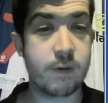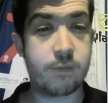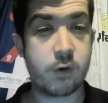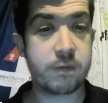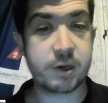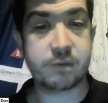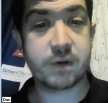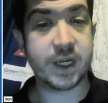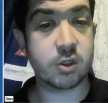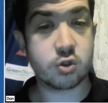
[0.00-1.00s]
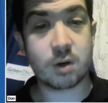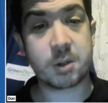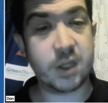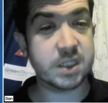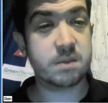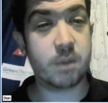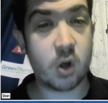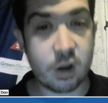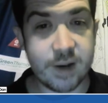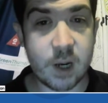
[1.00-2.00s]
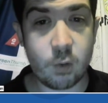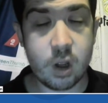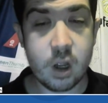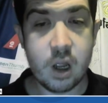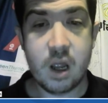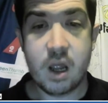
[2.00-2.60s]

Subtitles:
for a 4-3-3 and drop Clinton Mahler out